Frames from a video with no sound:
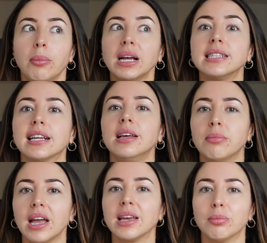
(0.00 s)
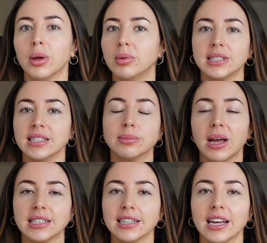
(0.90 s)
basically make my business
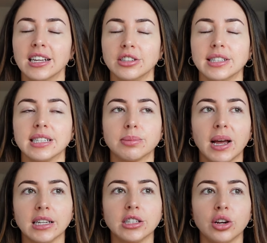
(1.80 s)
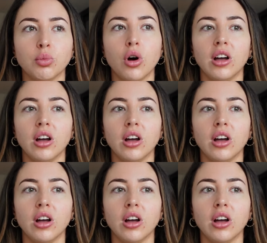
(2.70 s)
better and just expand on what